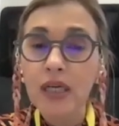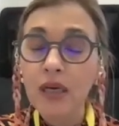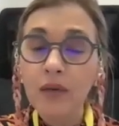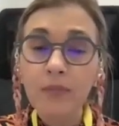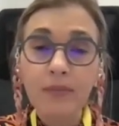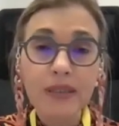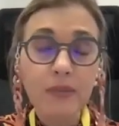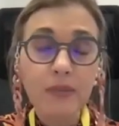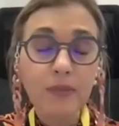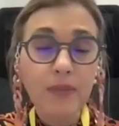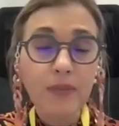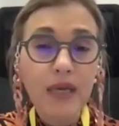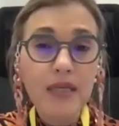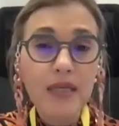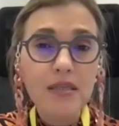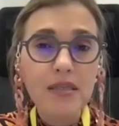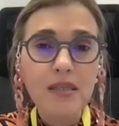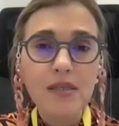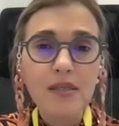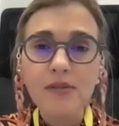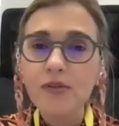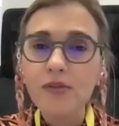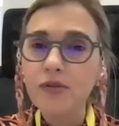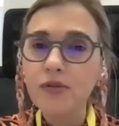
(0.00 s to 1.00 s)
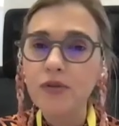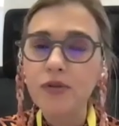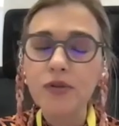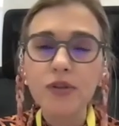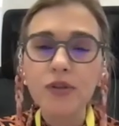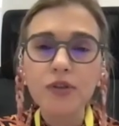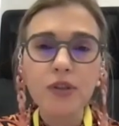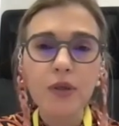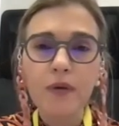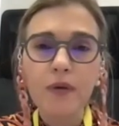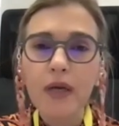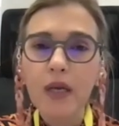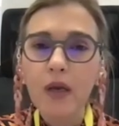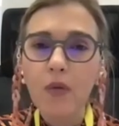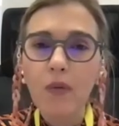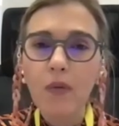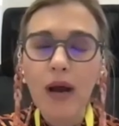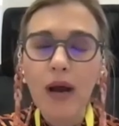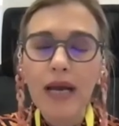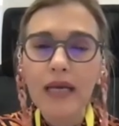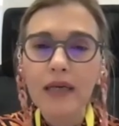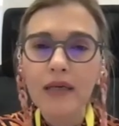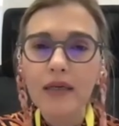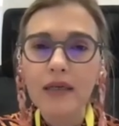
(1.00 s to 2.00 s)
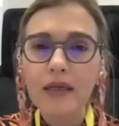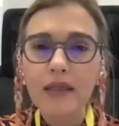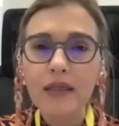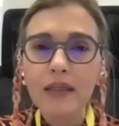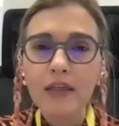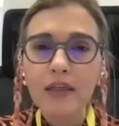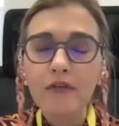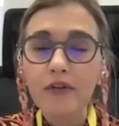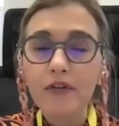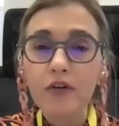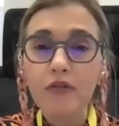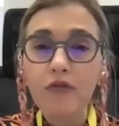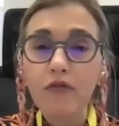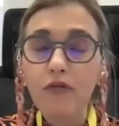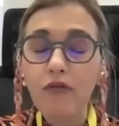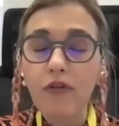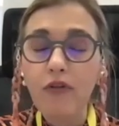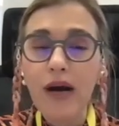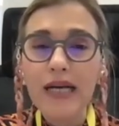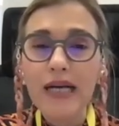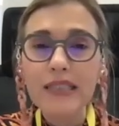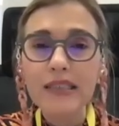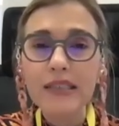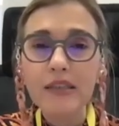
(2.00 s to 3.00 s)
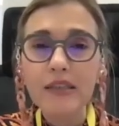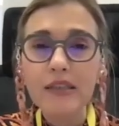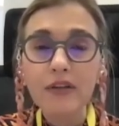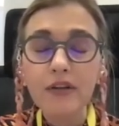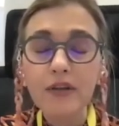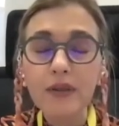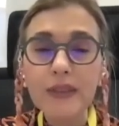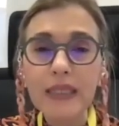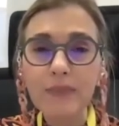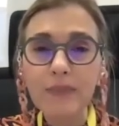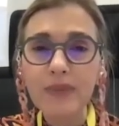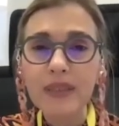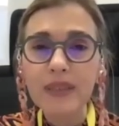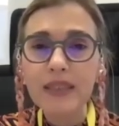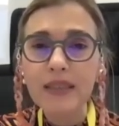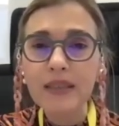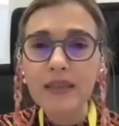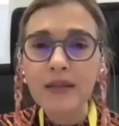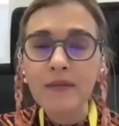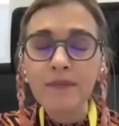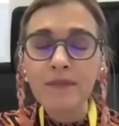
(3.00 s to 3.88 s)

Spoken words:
but patients do not require from further therapy.